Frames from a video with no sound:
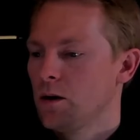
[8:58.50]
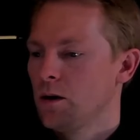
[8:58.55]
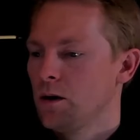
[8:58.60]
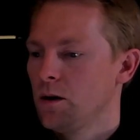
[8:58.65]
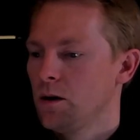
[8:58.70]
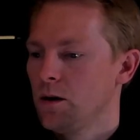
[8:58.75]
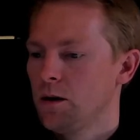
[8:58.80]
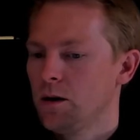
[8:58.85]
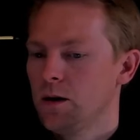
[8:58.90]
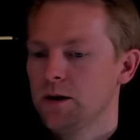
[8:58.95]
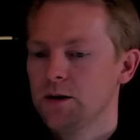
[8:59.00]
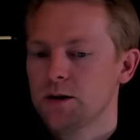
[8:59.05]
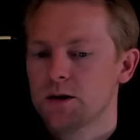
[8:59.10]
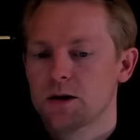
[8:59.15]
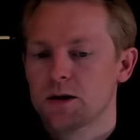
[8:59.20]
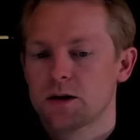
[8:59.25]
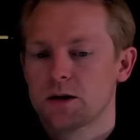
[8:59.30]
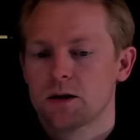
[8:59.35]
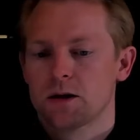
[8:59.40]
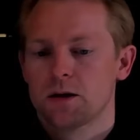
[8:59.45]

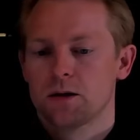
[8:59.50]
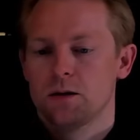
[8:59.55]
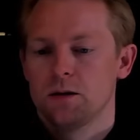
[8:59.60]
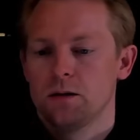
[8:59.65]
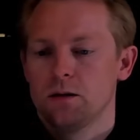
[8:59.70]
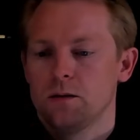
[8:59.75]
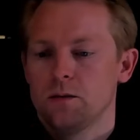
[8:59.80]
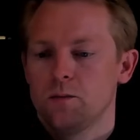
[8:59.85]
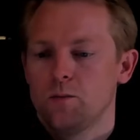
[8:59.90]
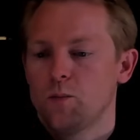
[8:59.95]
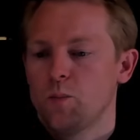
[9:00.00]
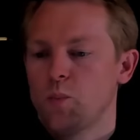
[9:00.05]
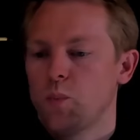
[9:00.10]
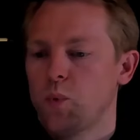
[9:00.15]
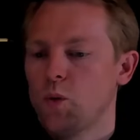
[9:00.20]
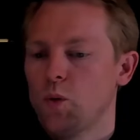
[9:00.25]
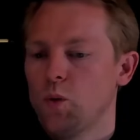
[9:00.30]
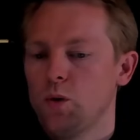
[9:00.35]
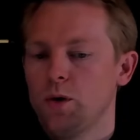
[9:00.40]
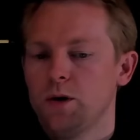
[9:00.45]
Let's
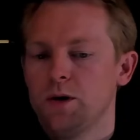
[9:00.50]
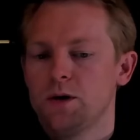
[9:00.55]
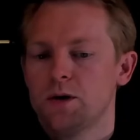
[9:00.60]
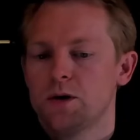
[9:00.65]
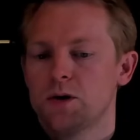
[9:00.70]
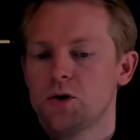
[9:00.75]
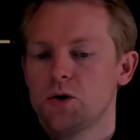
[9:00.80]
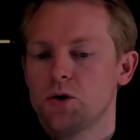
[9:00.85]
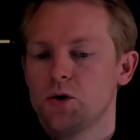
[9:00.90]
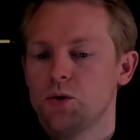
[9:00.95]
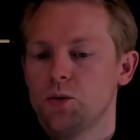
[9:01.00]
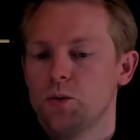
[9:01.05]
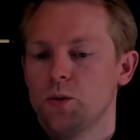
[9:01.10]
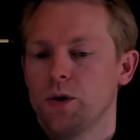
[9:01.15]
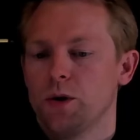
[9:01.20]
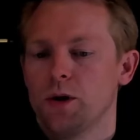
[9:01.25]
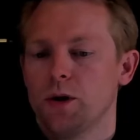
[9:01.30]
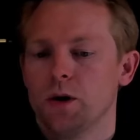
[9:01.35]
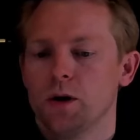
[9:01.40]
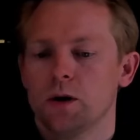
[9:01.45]
pull these two
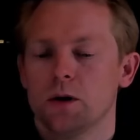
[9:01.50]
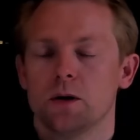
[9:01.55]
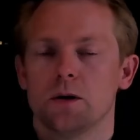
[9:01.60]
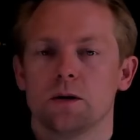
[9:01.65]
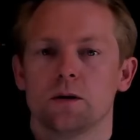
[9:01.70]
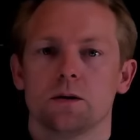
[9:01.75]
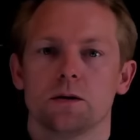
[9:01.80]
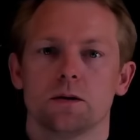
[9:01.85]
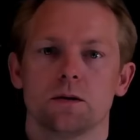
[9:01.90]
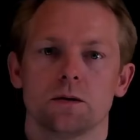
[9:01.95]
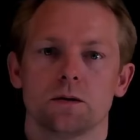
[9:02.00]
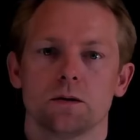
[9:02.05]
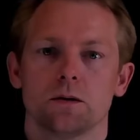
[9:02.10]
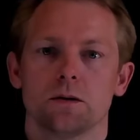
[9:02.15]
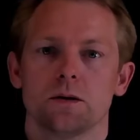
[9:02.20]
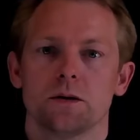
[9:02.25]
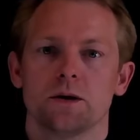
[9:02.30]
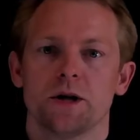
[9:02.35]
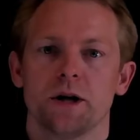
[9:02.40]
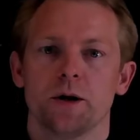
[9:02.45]
with the
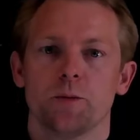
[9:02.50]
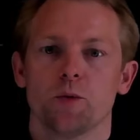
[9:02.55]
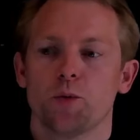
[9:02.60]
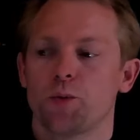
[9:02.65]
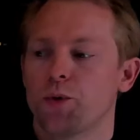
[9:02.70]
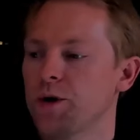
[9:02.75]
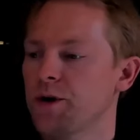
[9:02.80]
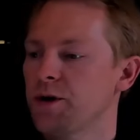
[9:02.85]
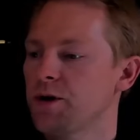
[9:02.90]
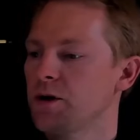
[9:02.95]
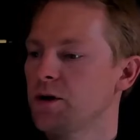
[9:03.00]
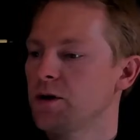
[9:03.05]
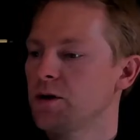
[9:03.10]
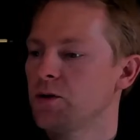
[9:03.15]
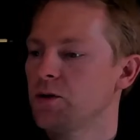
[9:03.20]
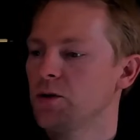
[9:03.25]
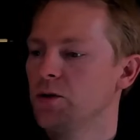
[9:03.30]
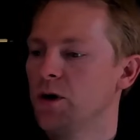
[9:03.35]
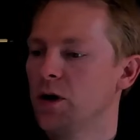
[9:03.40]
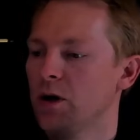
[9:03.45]
chamber pressure
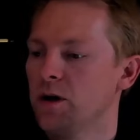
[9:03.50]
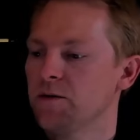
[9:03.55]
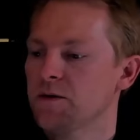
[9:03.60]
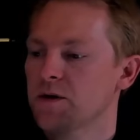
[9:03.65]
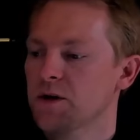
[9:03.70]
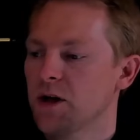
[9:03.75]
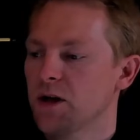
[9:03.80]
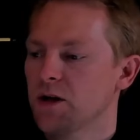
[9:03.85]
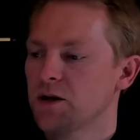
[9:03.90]
to the left side, so